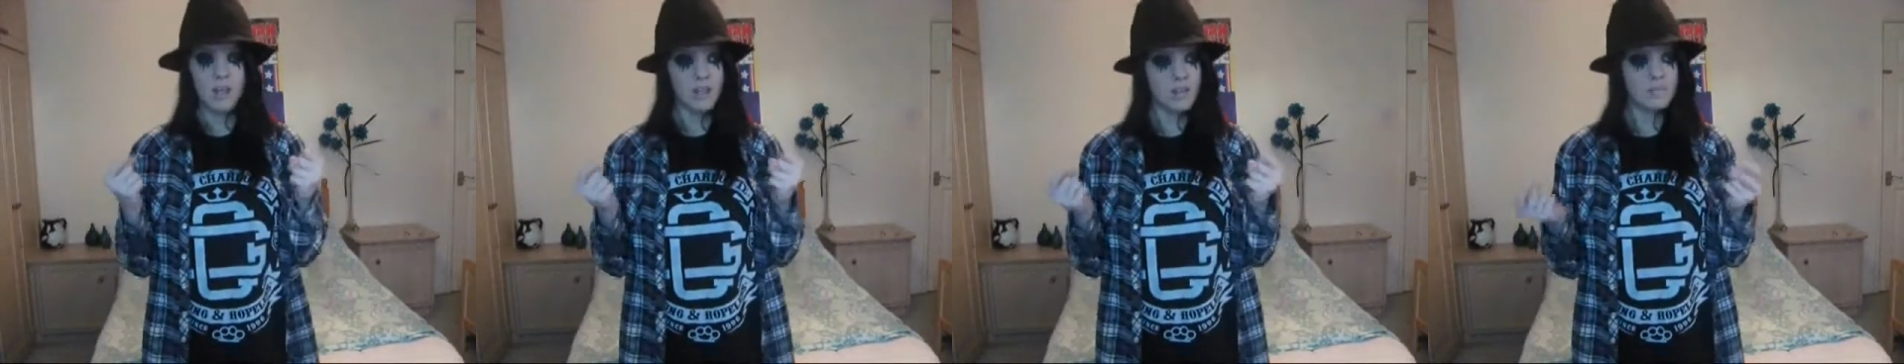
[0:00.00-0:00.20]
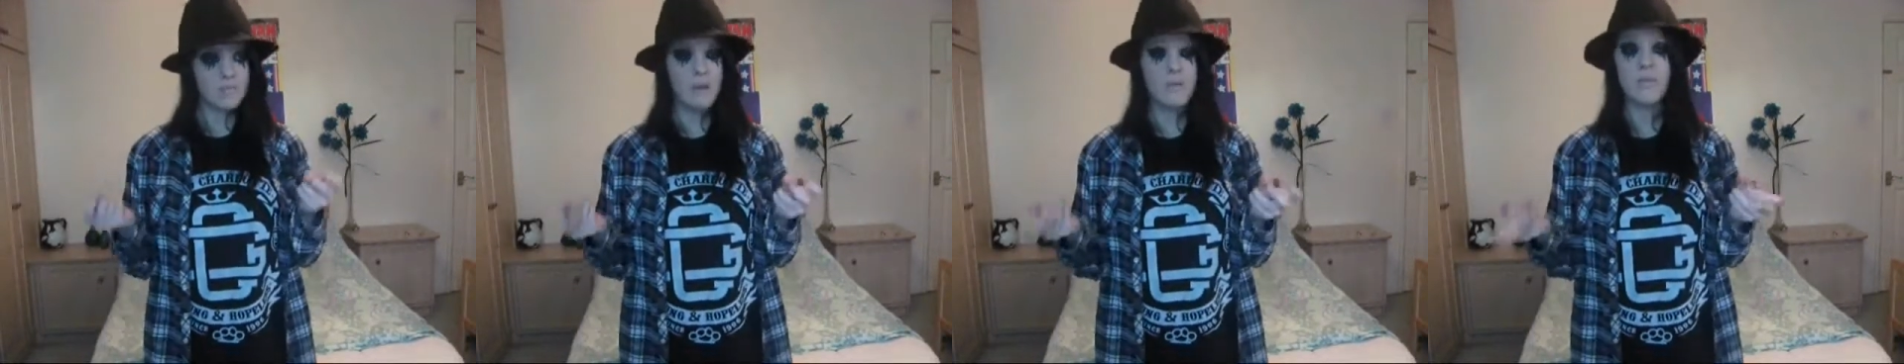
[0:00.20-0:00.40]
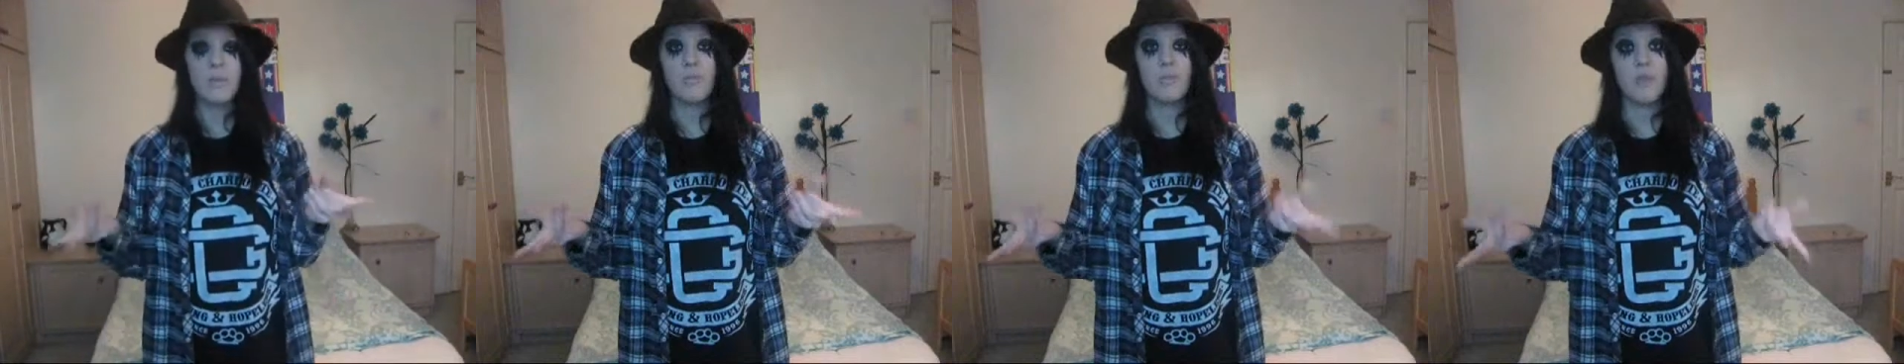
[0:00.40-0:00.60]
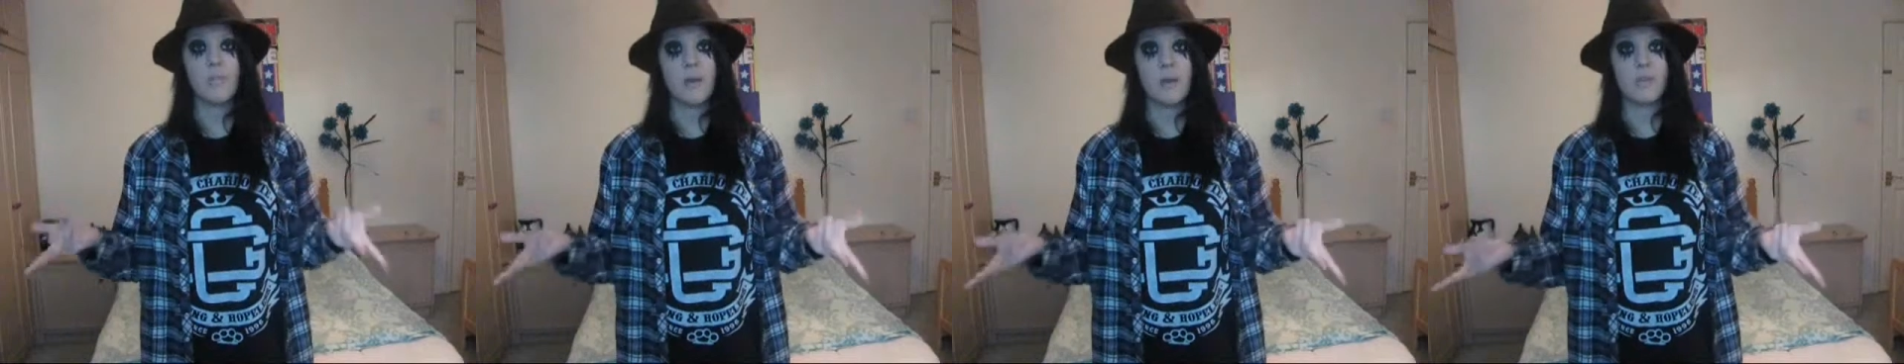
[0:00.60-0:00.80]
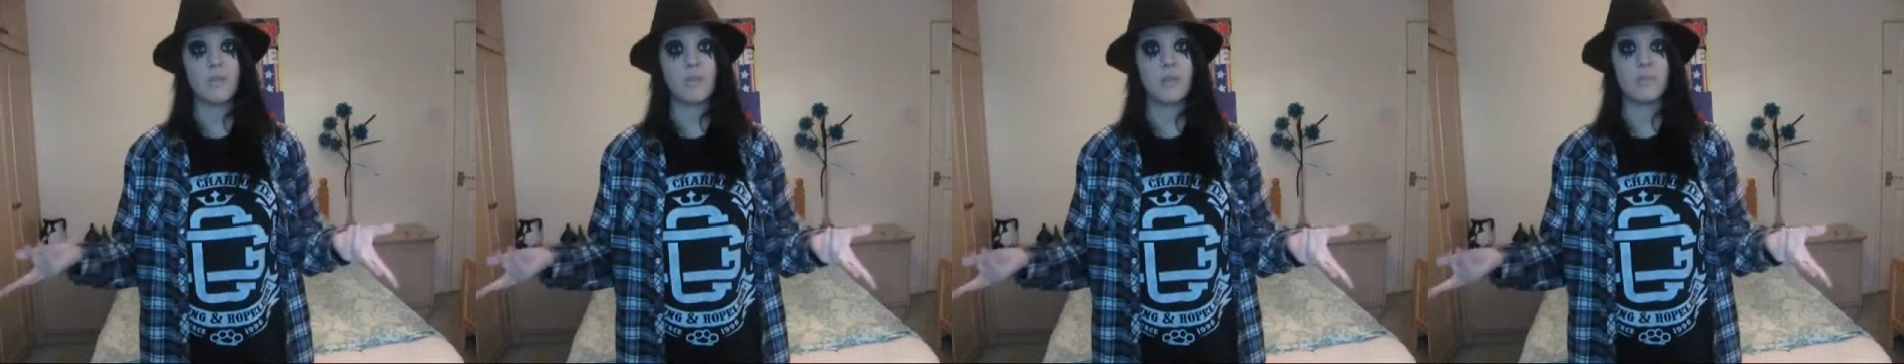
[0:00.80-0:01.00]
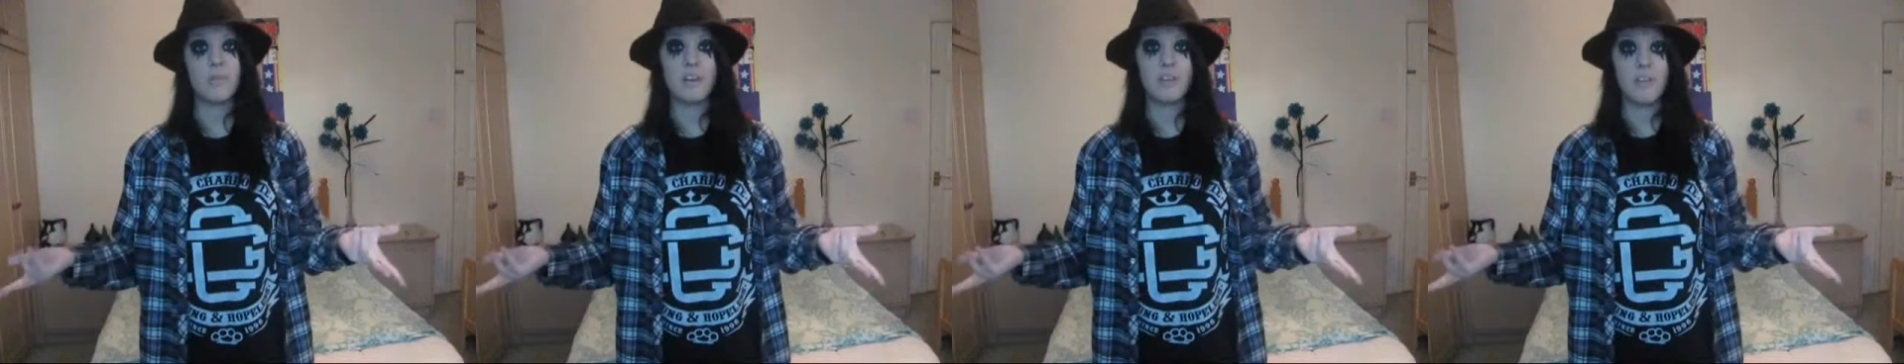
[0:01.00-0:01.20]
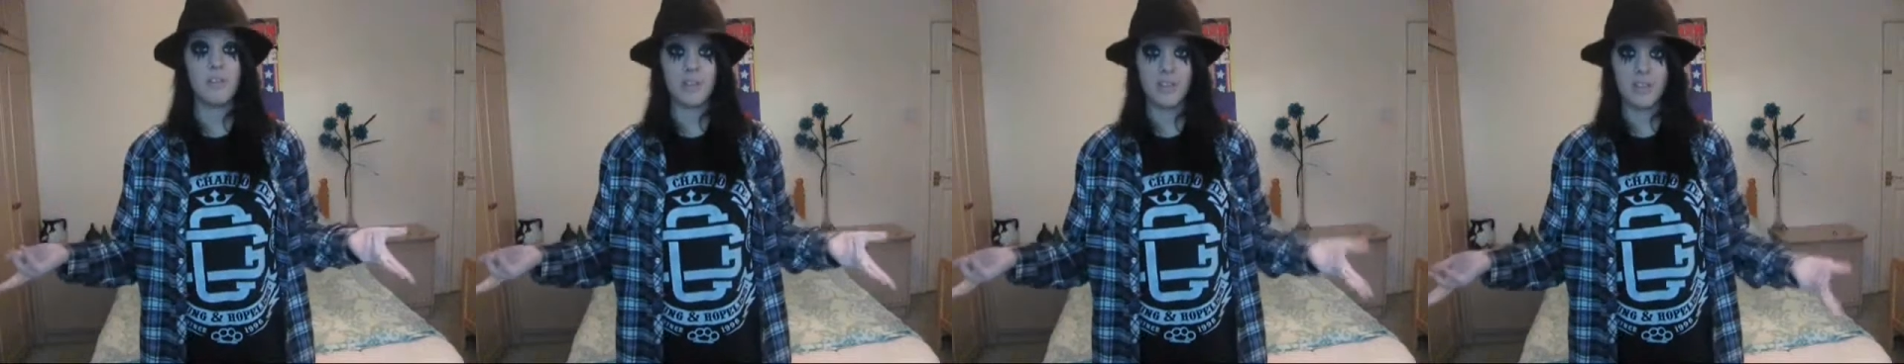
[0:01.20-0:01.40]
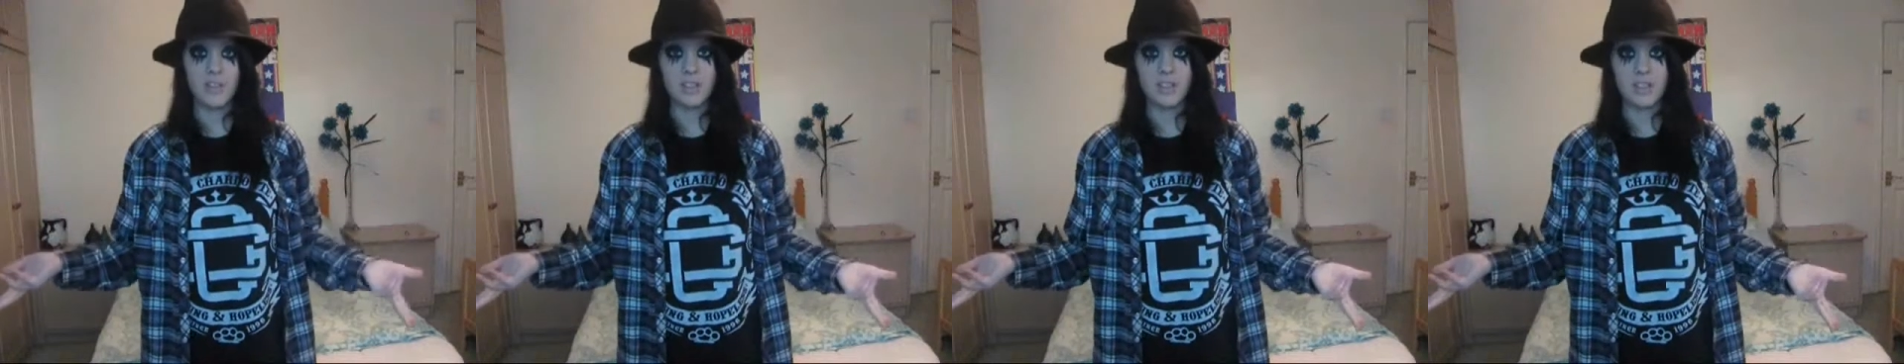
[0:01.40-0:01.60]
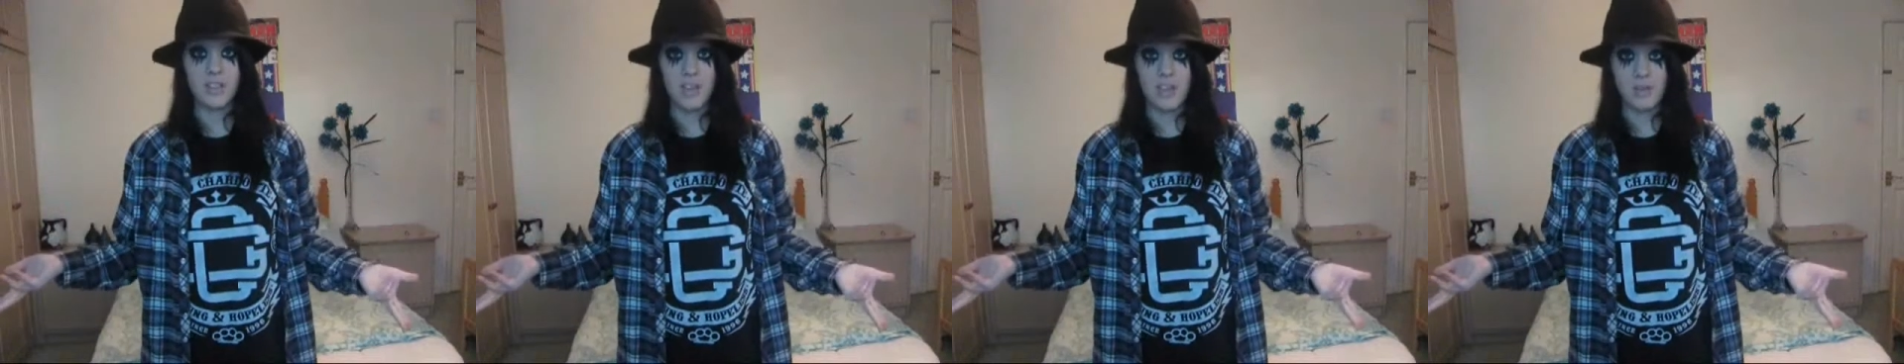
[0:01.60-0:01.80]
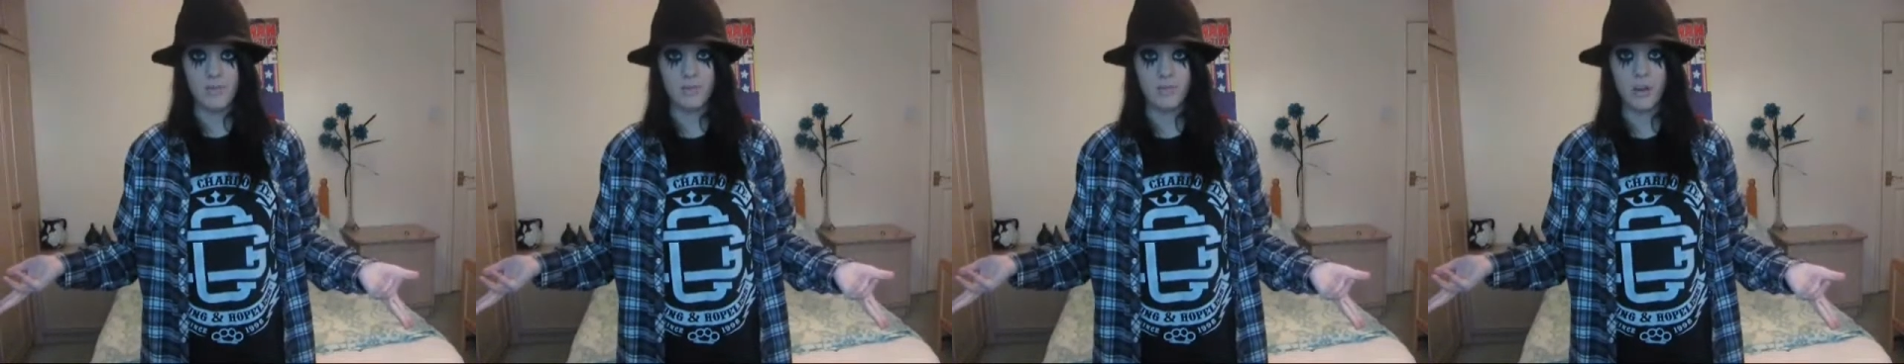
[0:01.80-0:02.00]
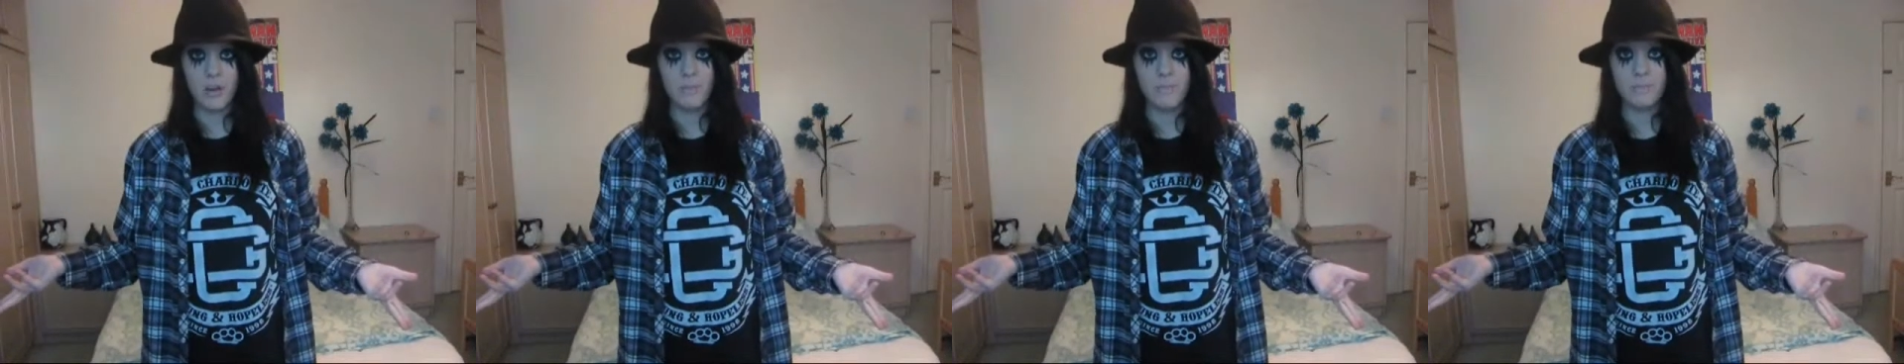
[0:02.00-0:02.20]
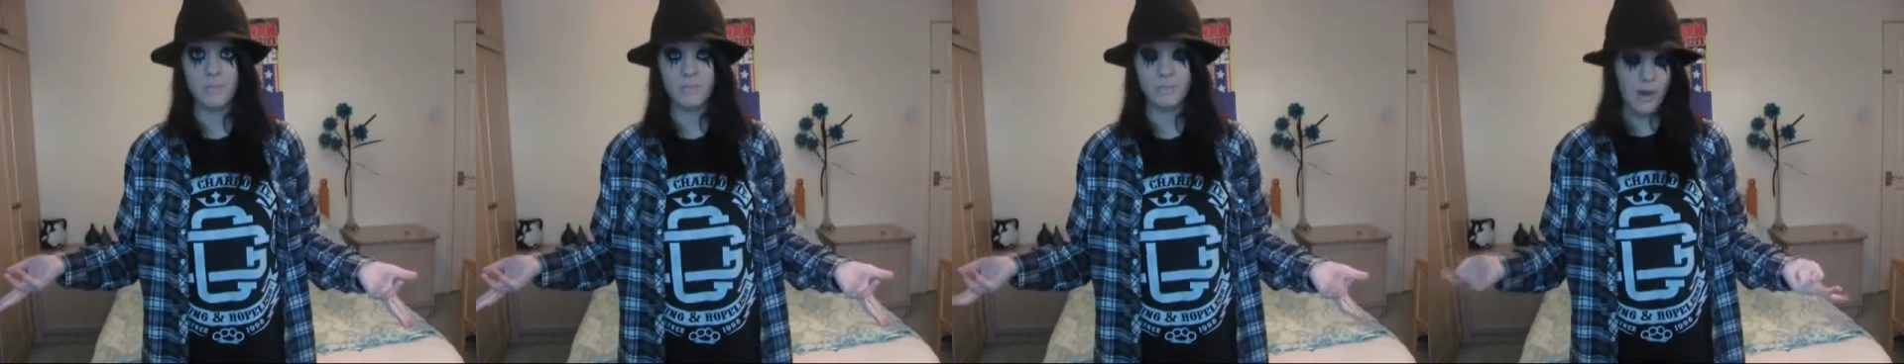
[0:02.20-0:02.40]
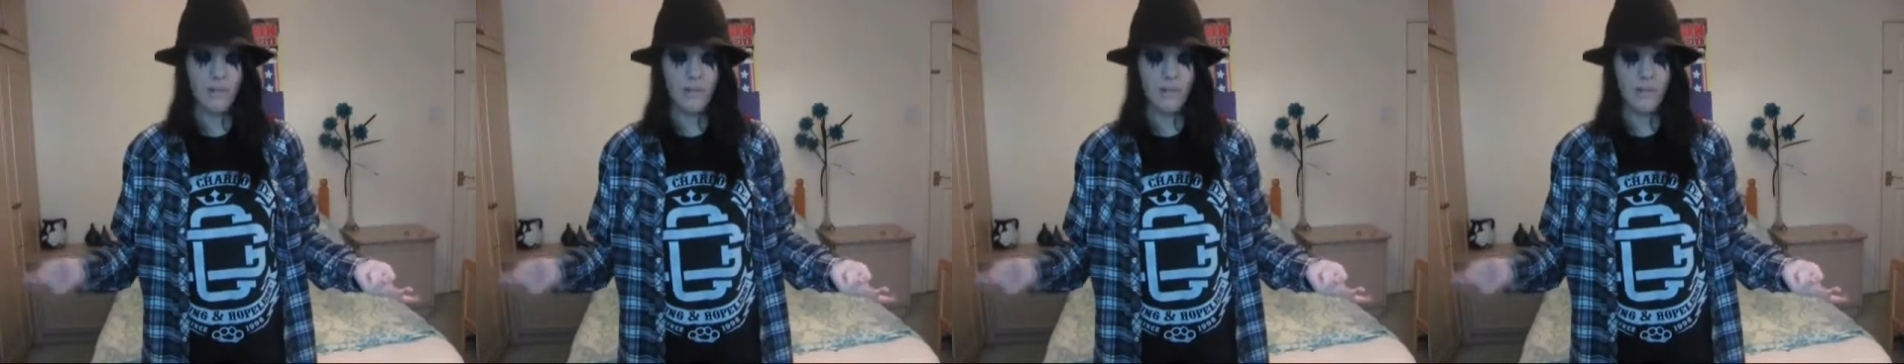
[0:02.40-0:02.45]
That's probably where my phobia of dogs came from.